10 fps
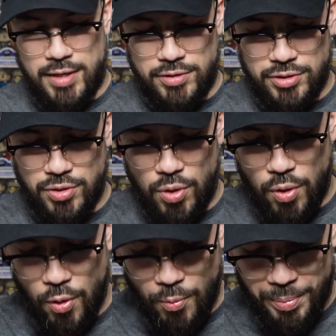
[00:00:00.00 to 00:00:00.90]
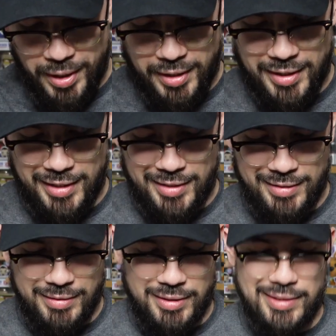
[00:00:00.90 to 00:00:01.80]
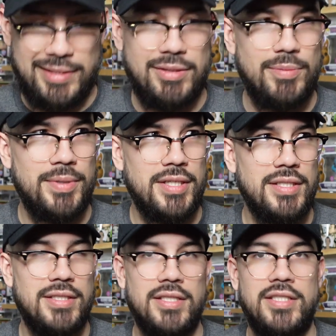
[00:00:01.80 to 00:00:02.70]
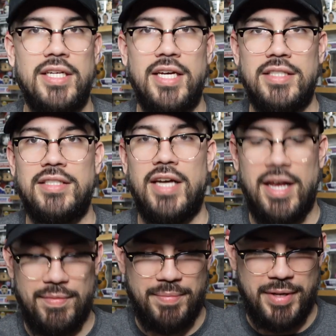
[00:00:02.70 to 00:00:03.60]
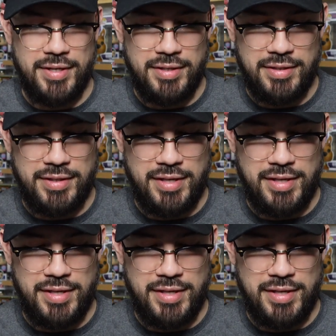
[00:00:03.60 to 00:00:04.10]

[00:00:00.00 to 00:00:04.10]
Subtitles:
Just hoping that this is the chase. I have been